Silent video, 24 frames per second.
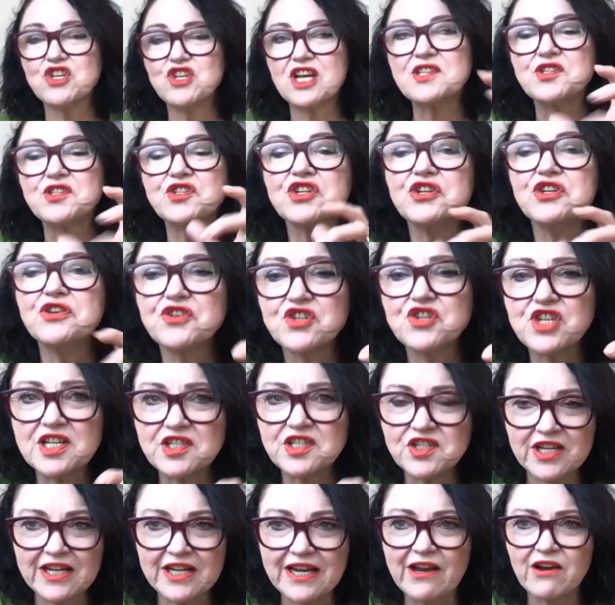Just to um,
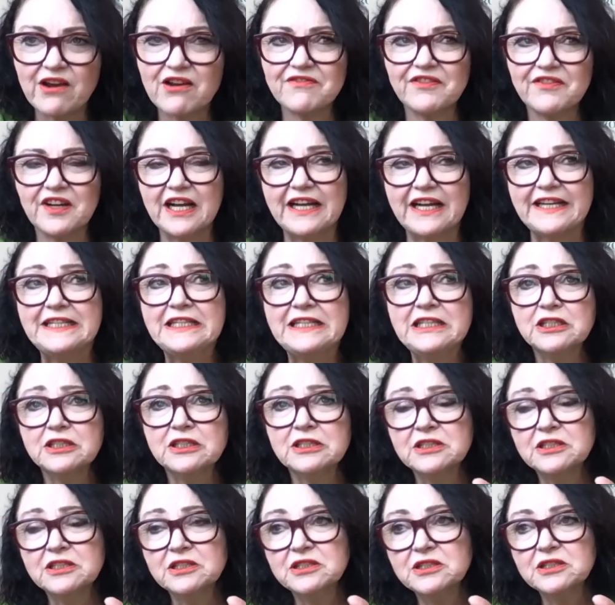just to clarify,
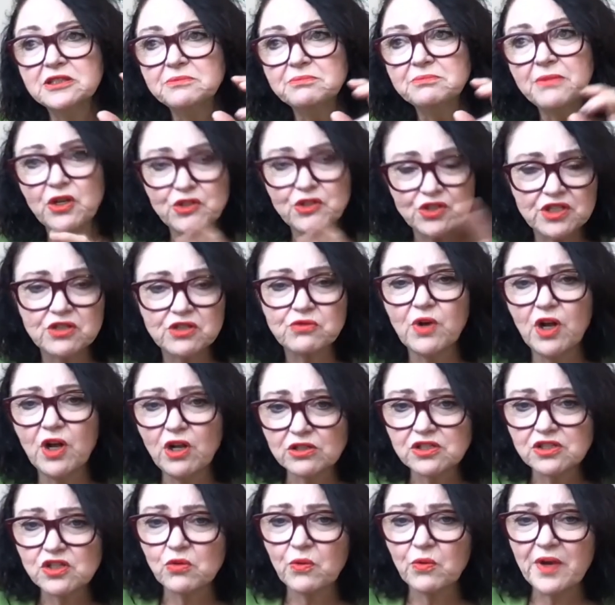most of the
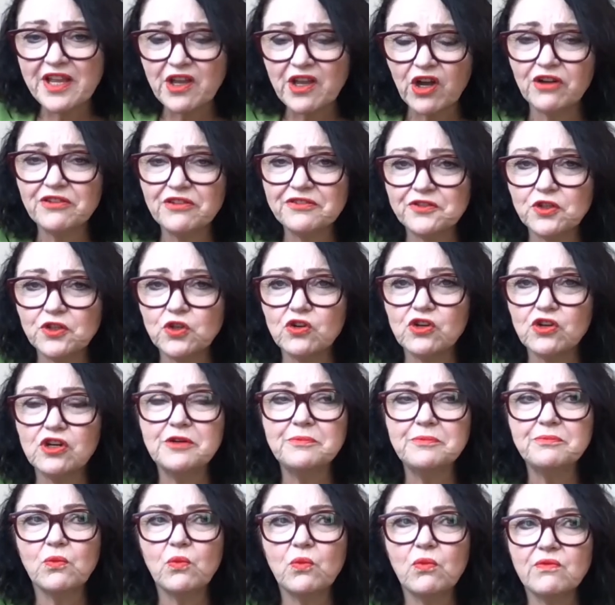roles that we go
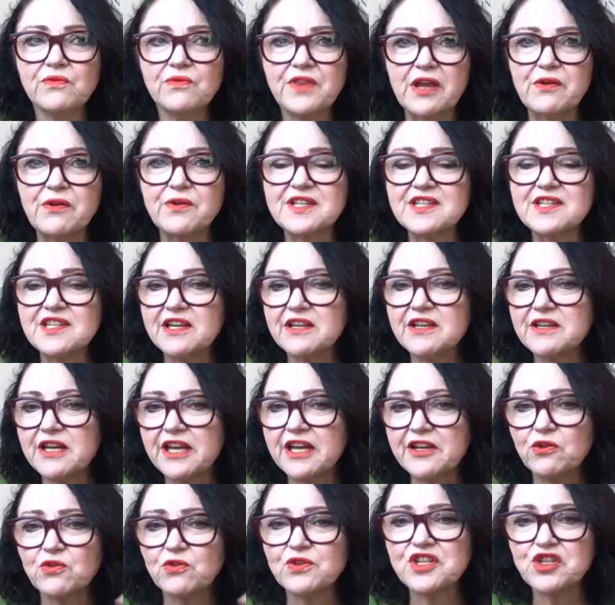for, there is a,
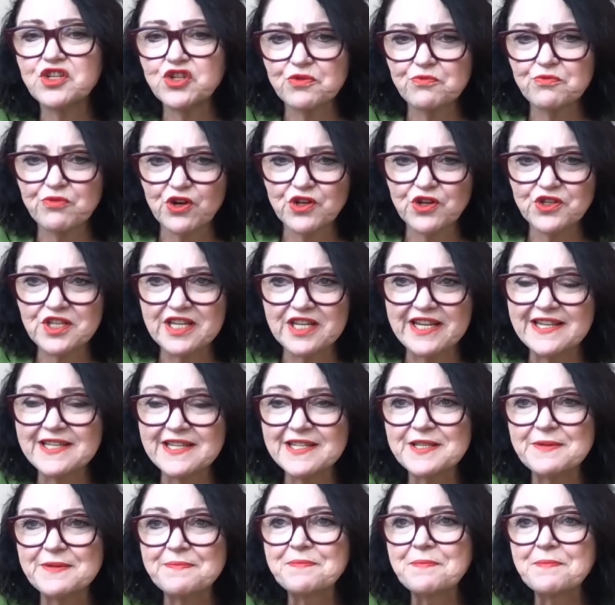an audition
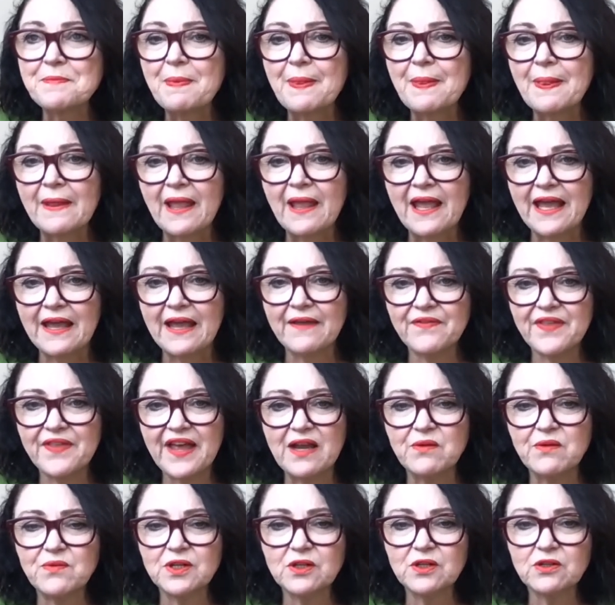process, and
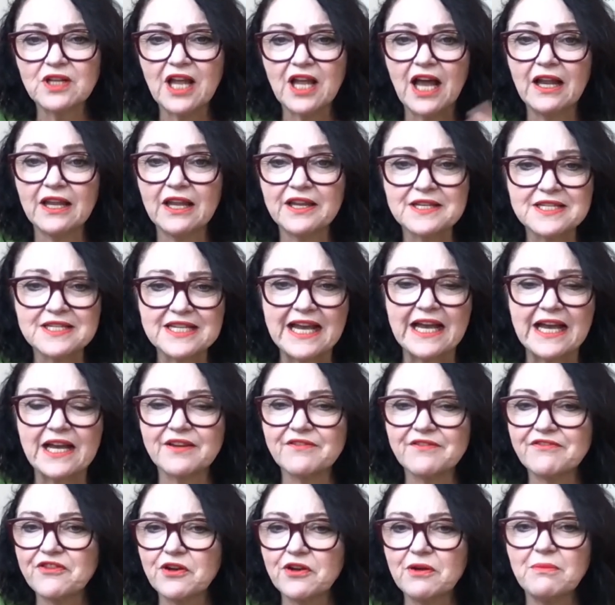they will cull it
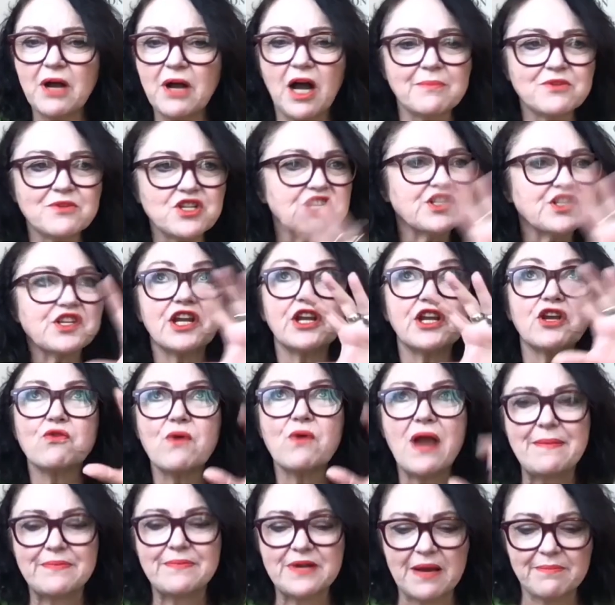down from. I'm just going to
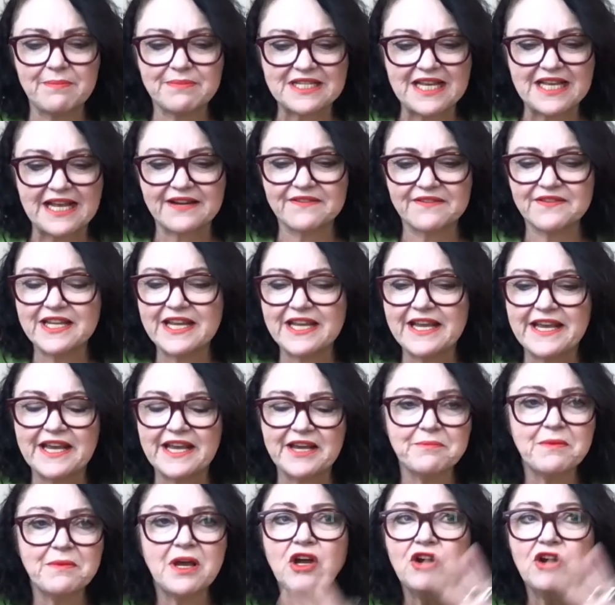grab numbers out of the
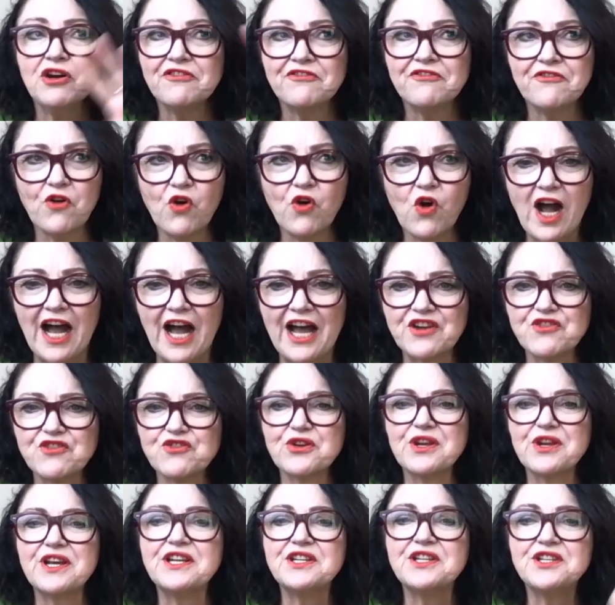air,
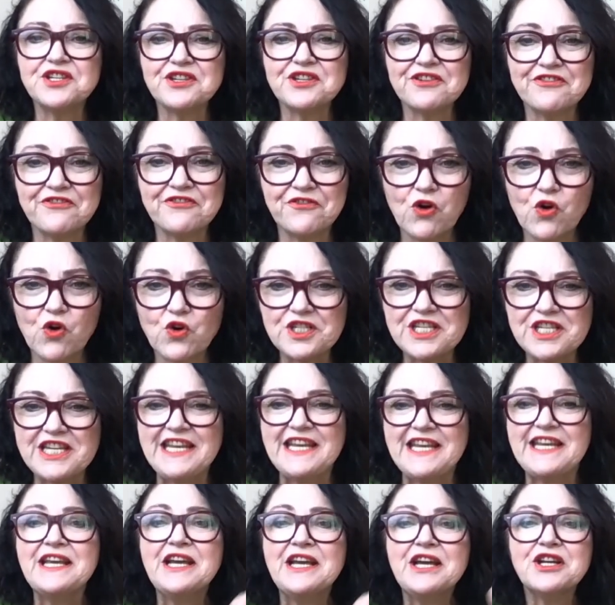400 to
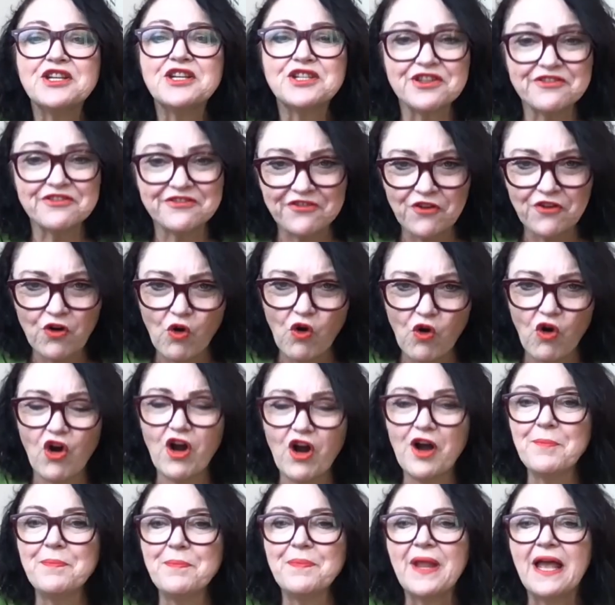40 to
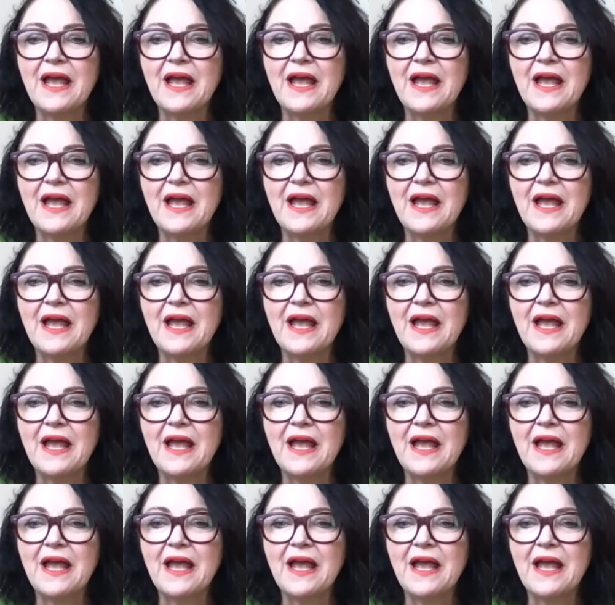four.